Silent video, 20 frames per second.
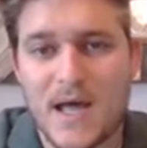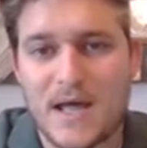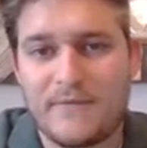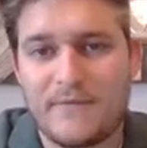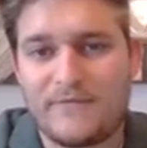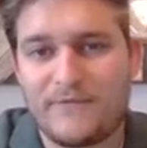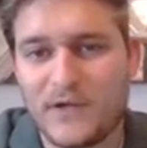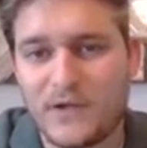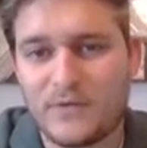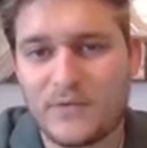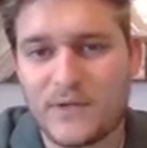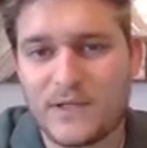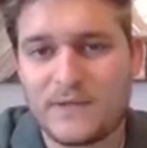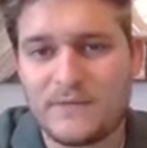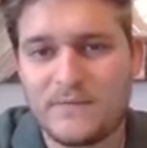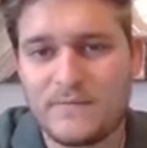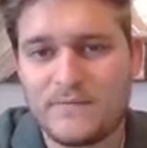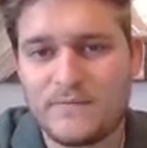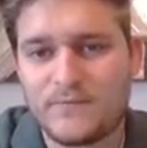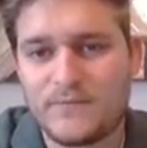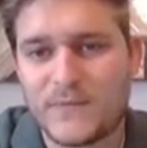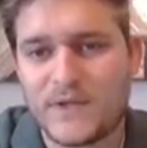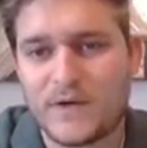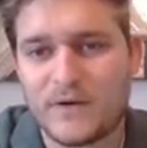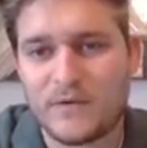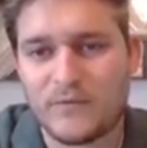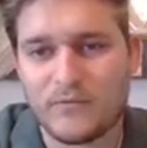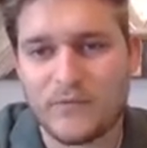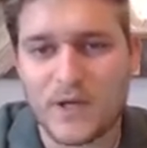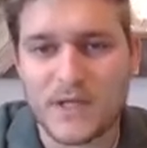fluid,
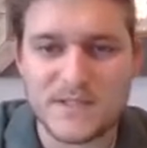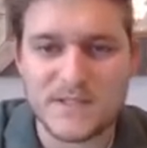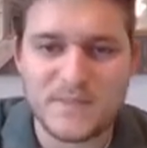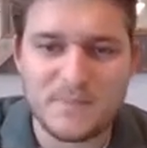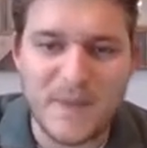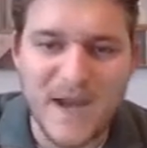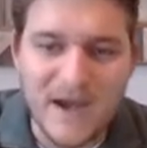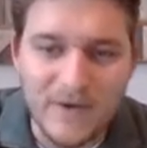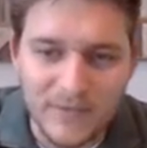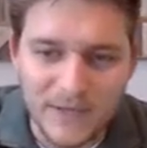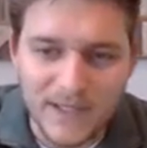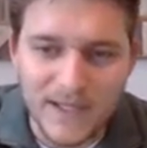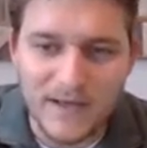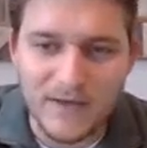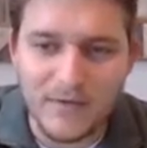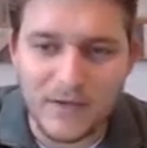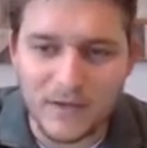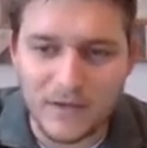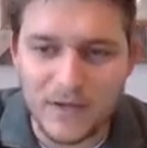runs parallel